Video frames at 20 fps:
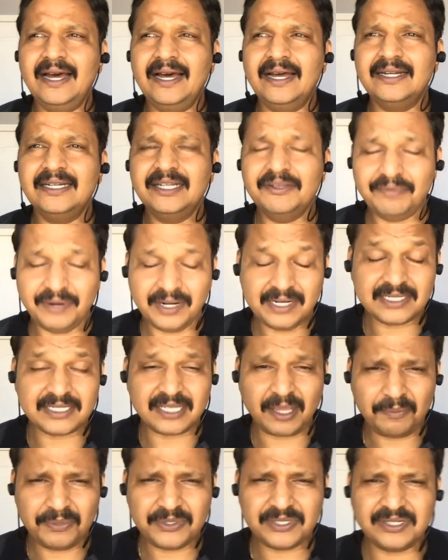different
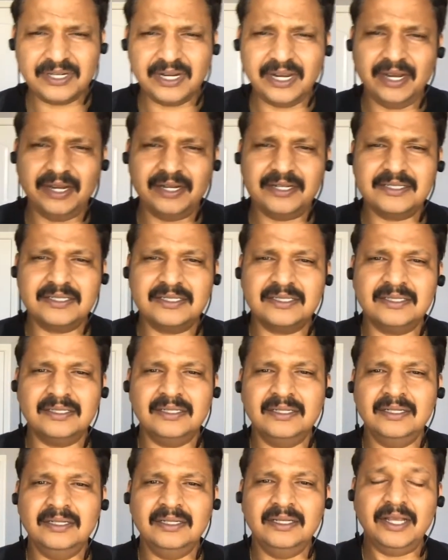substrates
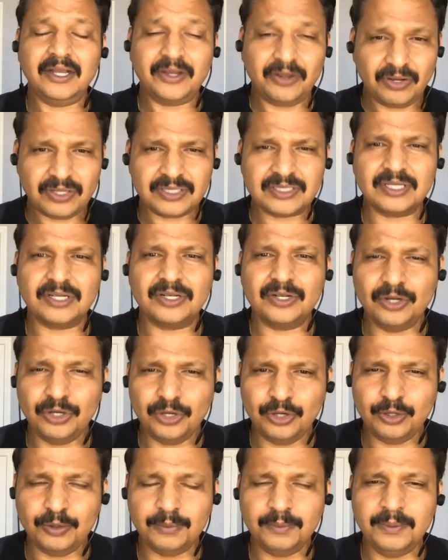across the
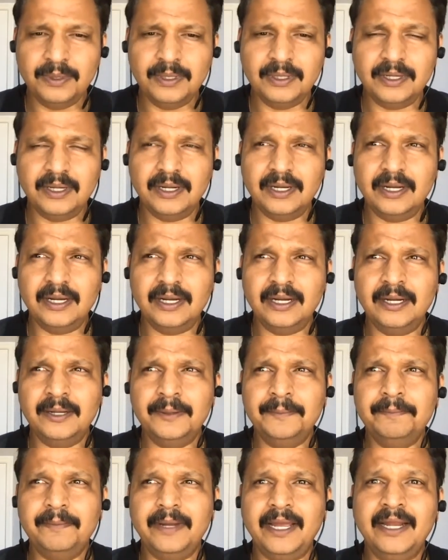globe.
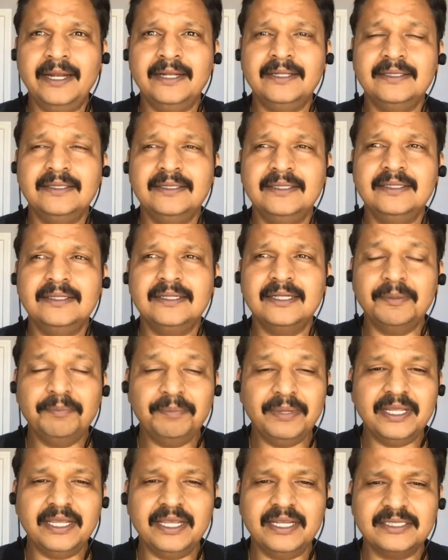And the
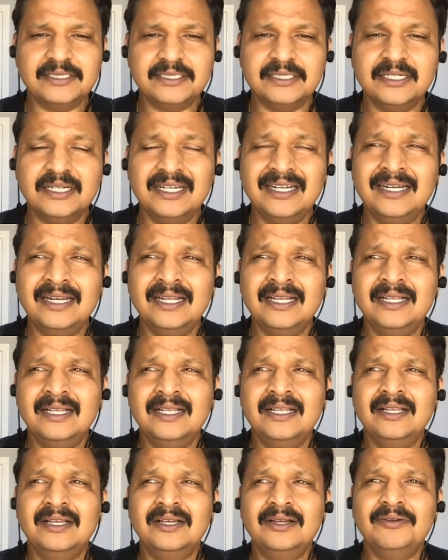replication
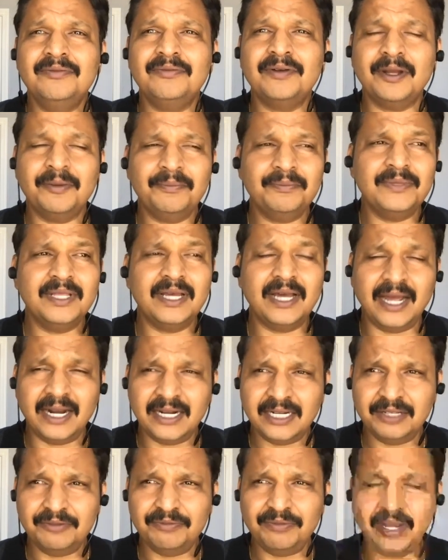from the
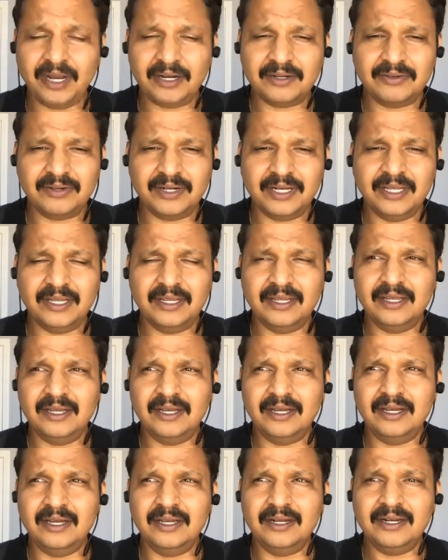Artifactory
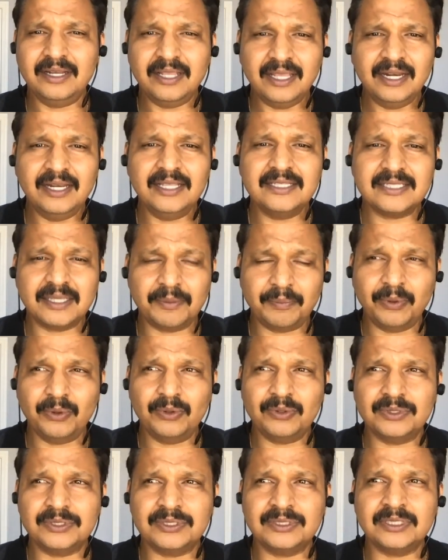really
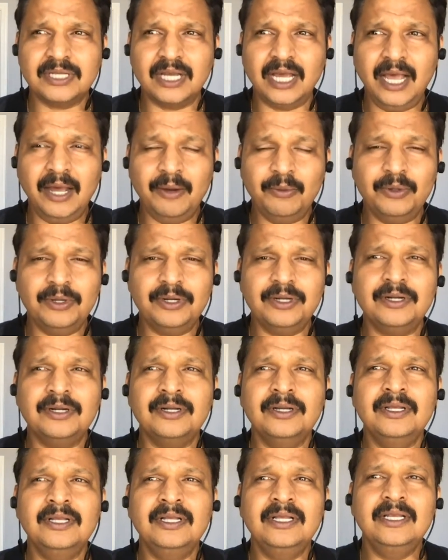supports our
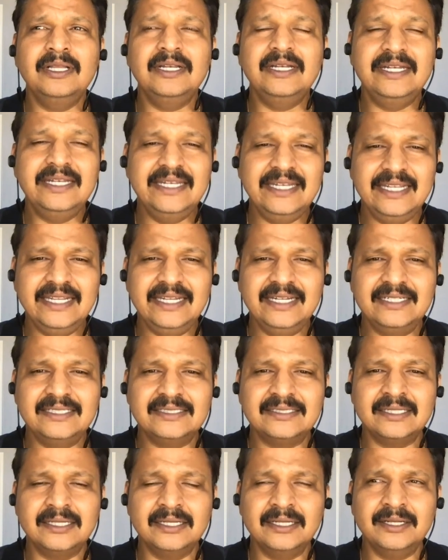
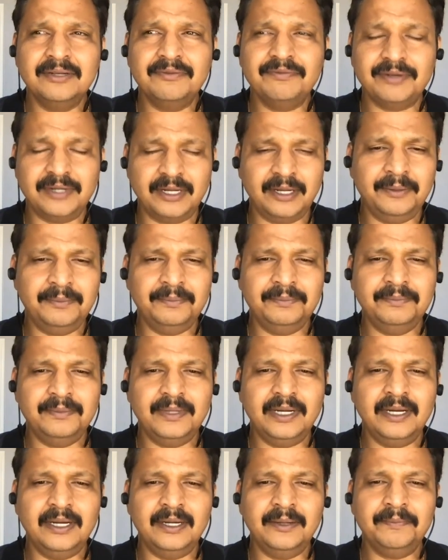needs from
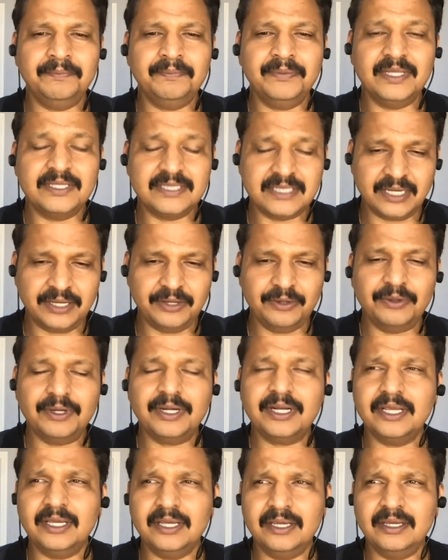the
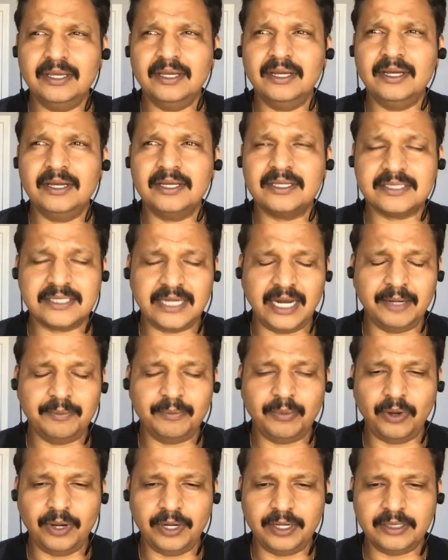security
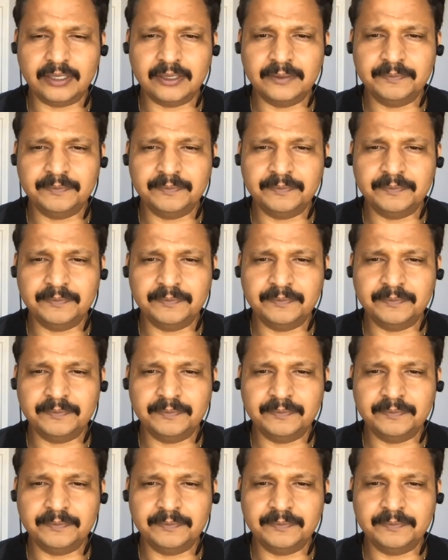standpoint.